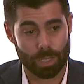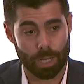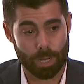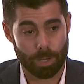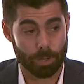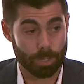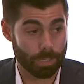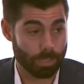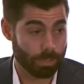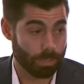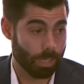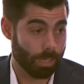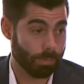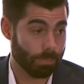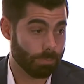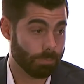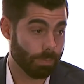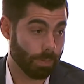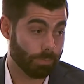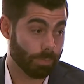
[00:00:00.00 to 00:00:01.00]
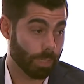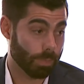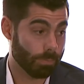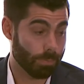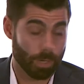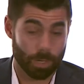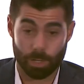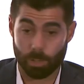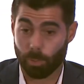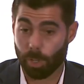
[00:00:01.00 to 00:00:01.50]
areas have done
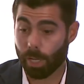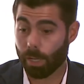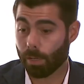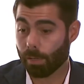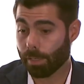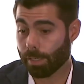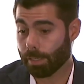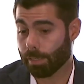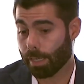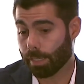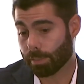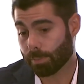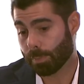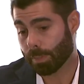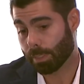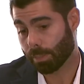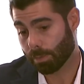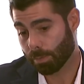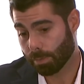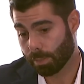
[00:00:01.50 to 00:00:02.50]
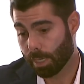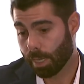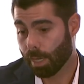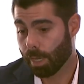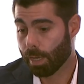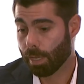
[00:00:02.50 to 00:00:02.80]
very well, and that's because